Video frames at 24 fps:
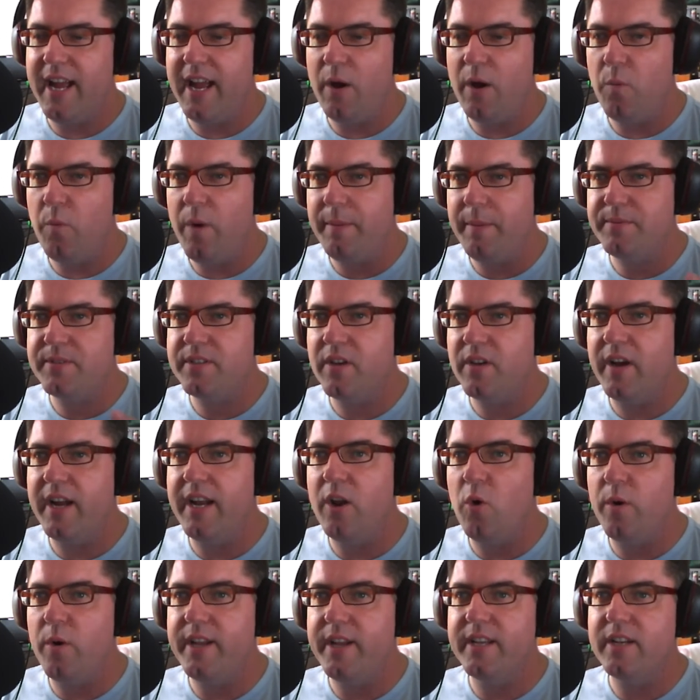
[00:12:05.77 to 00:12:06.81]
our
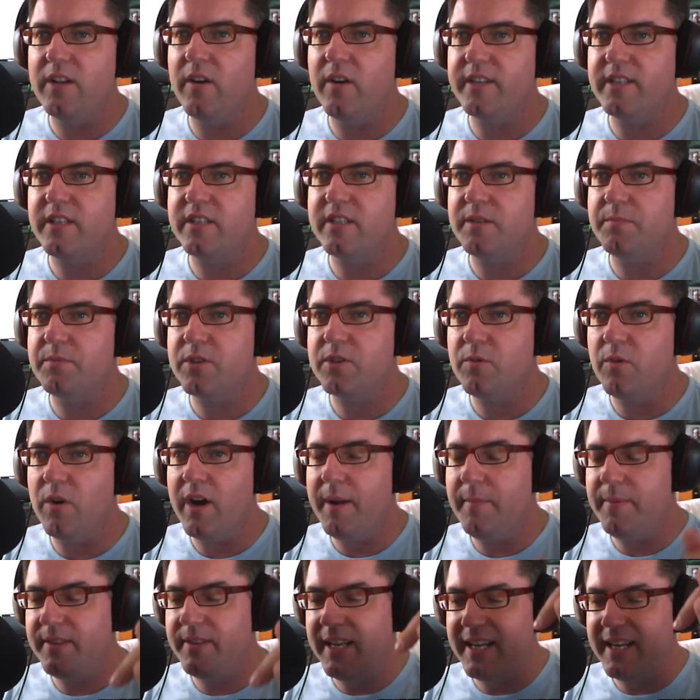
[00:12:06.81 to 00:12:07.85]
website, or you'd like to
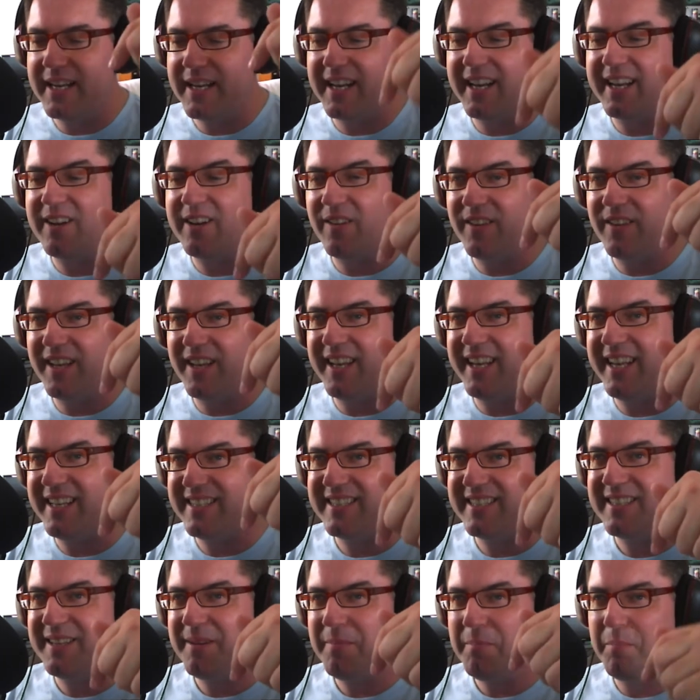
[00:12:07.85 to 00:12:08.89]
subscribe, then click on the
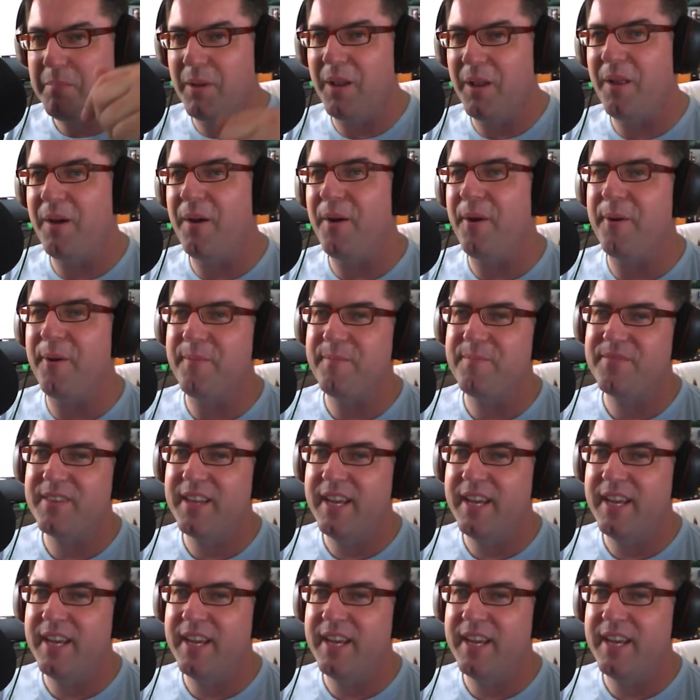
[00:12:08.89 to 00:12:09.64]
links below.